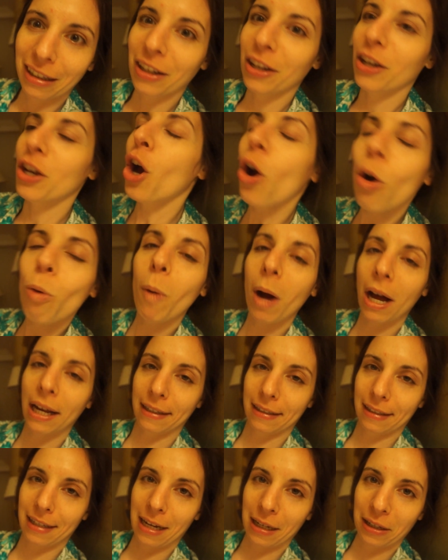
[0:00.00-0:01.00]
No
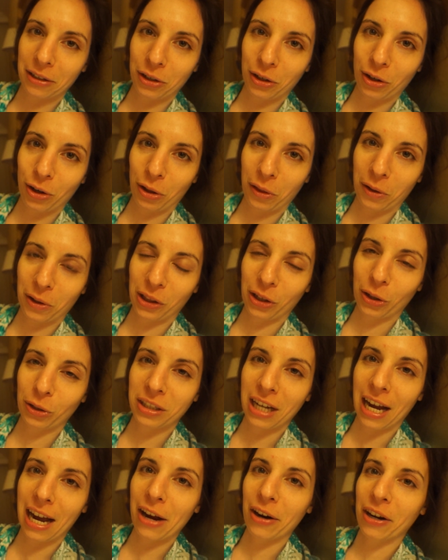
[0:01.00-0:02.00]
one tells a girl they look
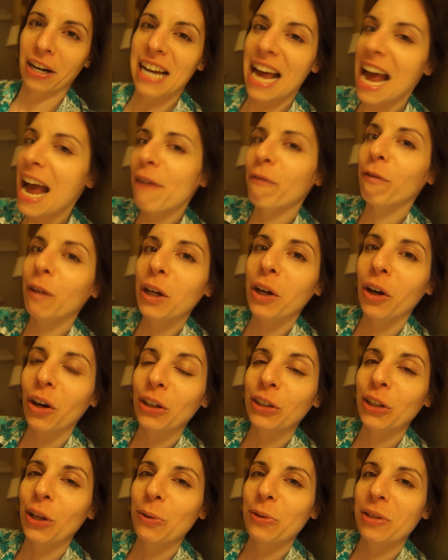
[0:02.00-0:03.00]
tired, and every
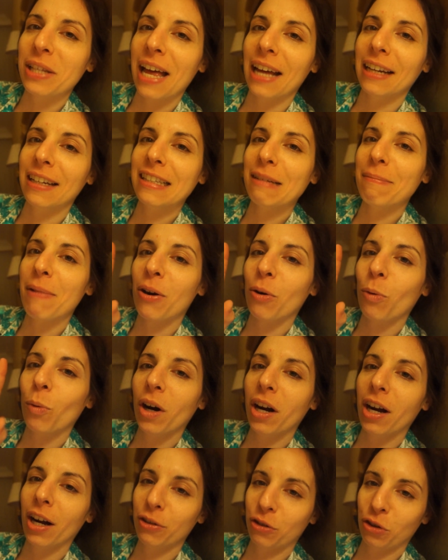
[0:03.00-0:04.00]
girl knows that. Doesn't matter
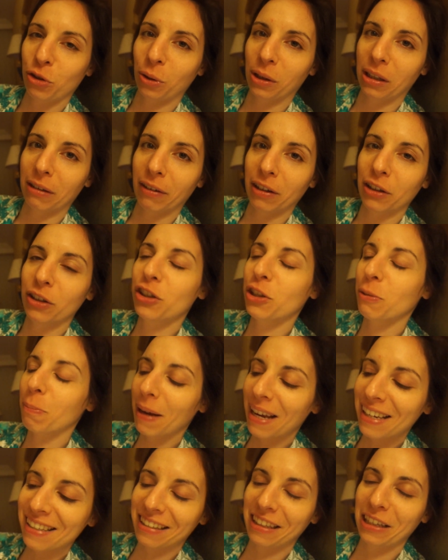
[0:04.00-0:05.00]
what country you live in. She
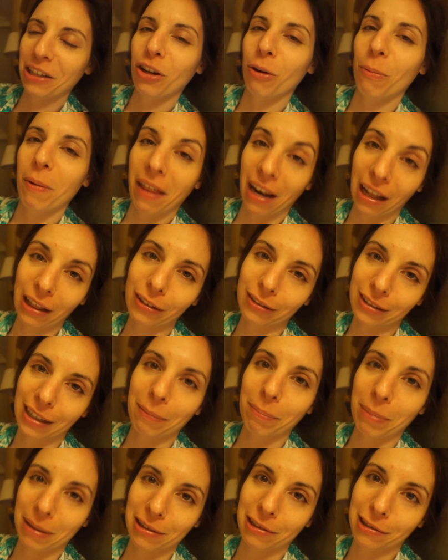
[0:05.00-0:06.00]
basically told me that I looked like
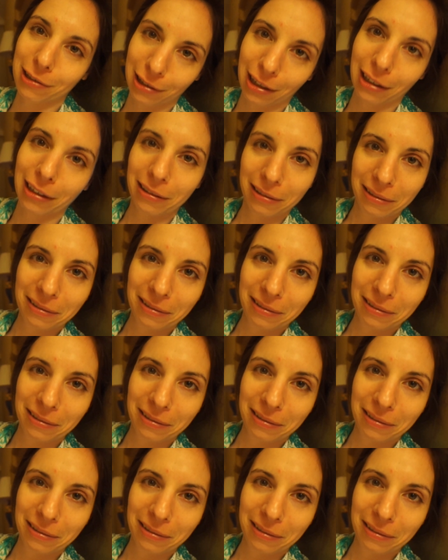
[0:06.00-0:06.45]
a piece of shit.